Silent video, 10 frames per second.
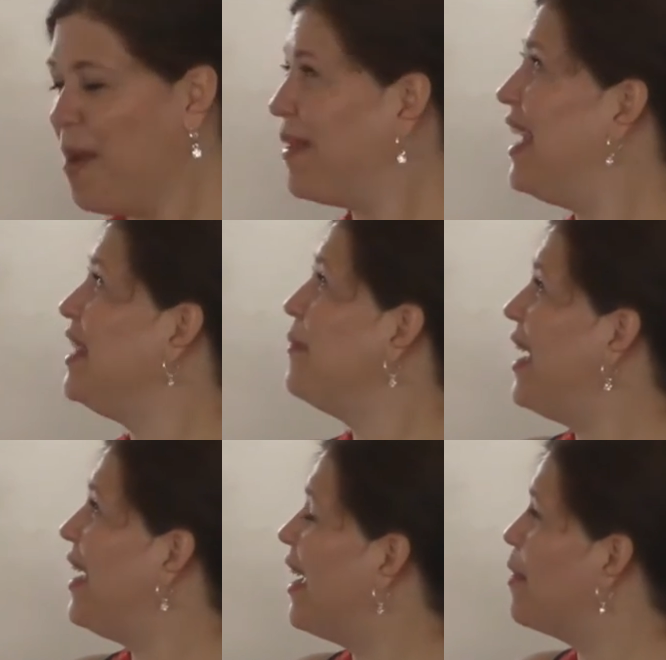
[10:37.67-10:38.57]
But
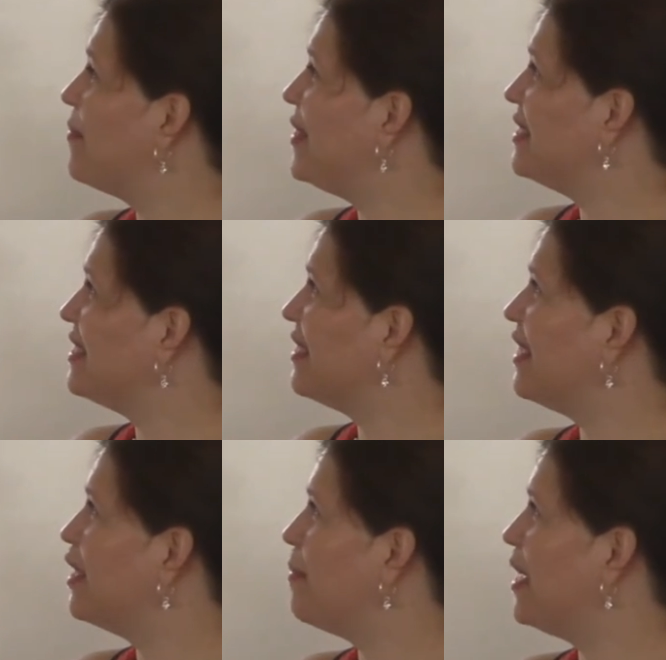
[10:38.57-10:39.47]
anyway, um, this is a
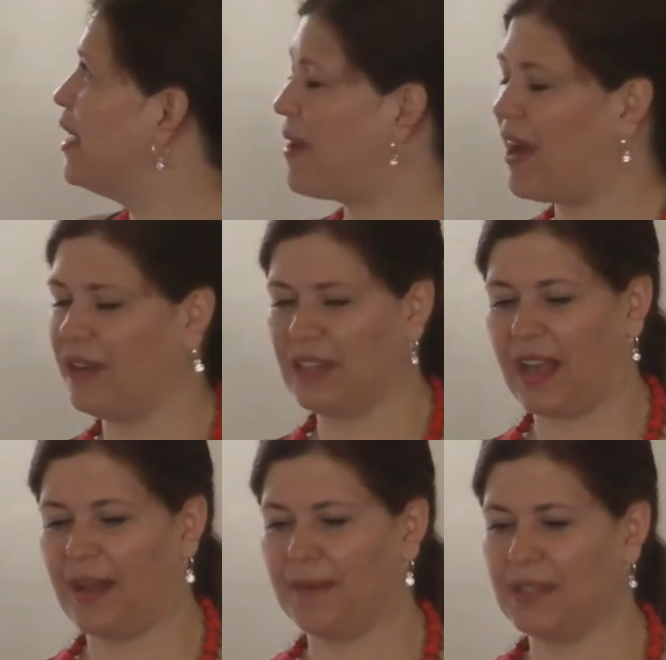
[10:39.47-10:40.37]
little bit about
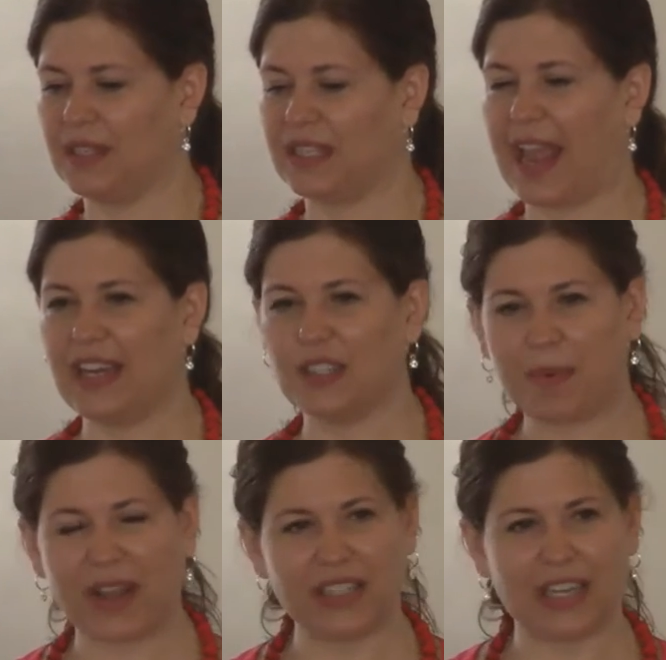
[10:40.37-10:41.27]
uh, Titus
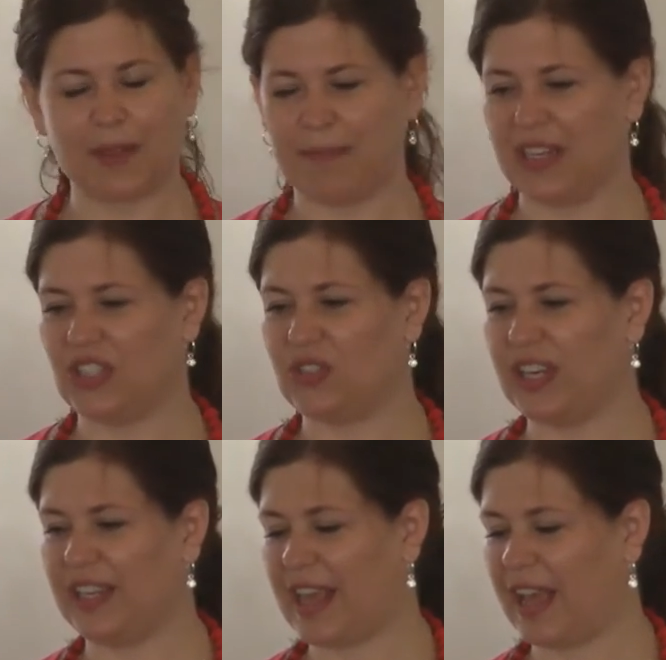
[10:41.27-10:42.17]
Project, the
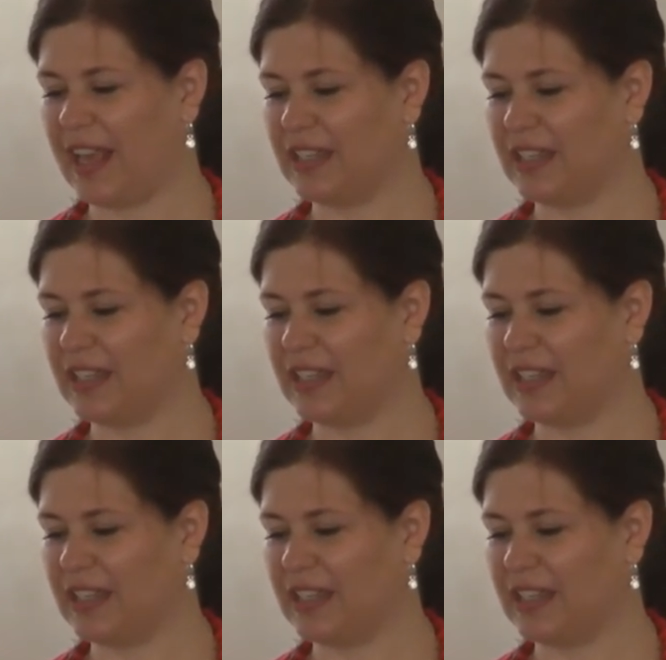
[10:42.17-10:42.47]
ministry that